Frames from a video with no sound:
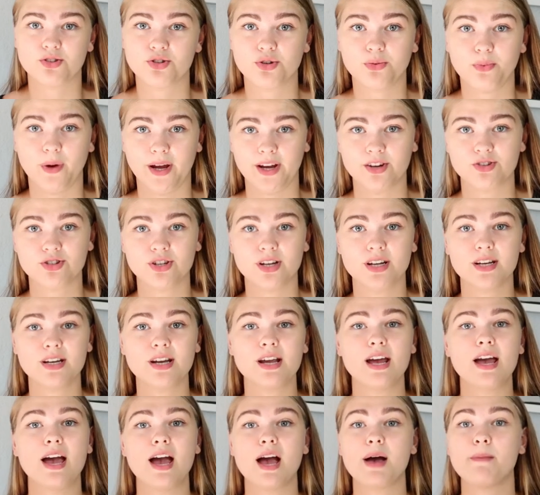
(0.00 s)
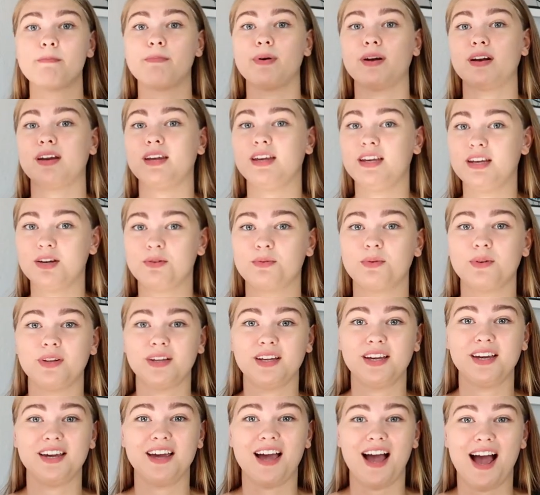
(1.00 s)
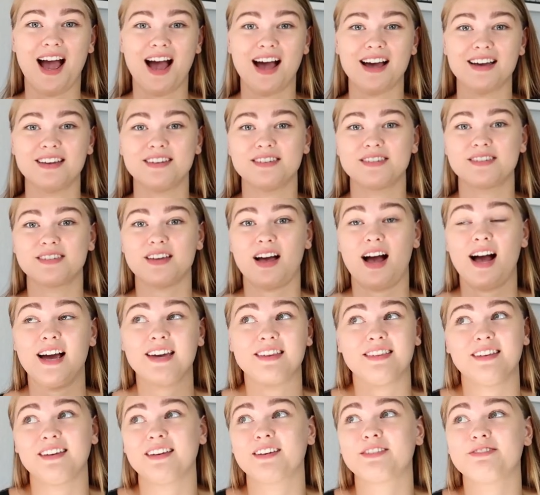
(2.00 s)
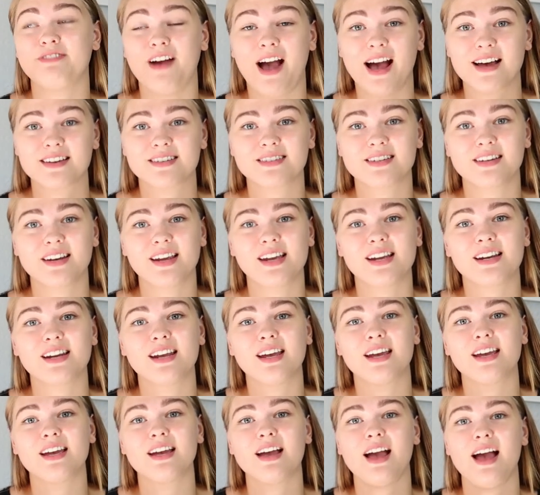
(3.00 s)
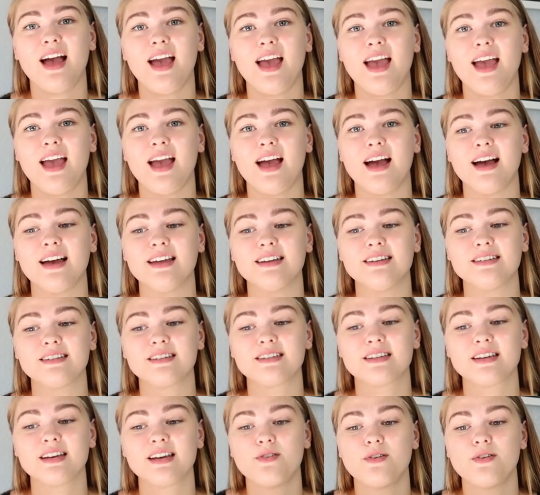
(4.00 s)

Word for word: situation, but equally as I think fascinating and